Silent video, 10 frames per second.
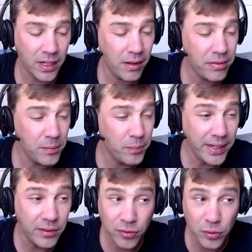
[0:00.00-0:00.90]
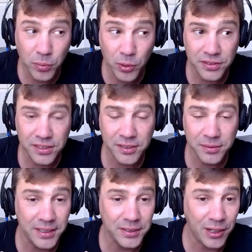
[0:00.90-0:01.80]
I think paid four point six
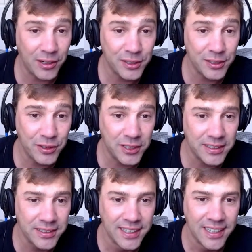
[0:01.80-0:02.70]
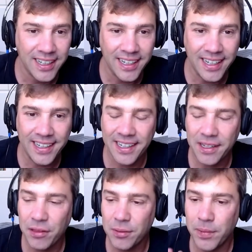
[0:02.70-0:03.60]
million dollars for it. And
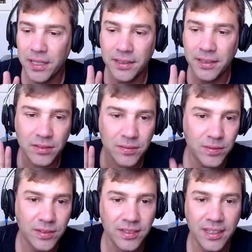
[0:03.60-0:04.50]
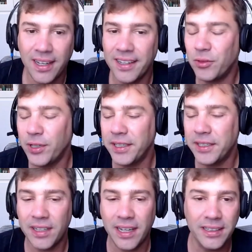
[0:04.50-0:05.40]
like the minute I read
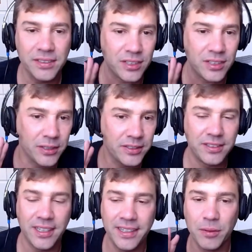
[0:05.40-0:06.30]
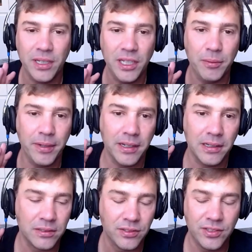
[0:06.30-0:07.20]
it, I started sending him
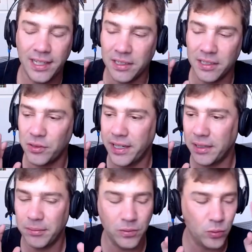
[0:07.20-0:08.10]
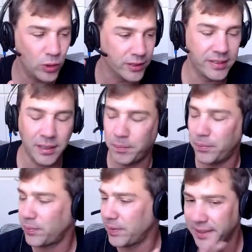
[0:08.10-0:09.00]
email, Telegram,
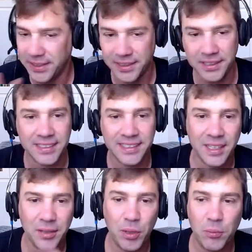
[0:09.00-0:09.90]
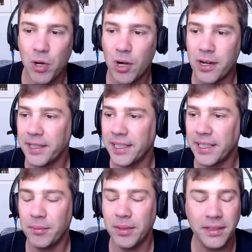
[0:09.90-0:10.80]
WhatsApp, like bombarding
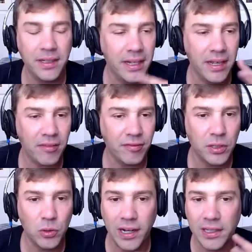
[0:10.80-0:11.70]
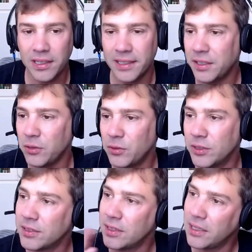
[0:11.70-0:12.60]
him. And, and after a while, like he
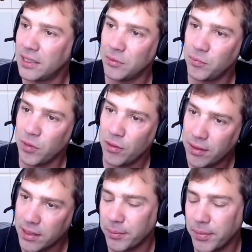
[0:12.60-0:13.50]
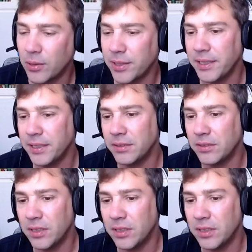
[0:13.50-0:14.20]
was, uh, let me think about it.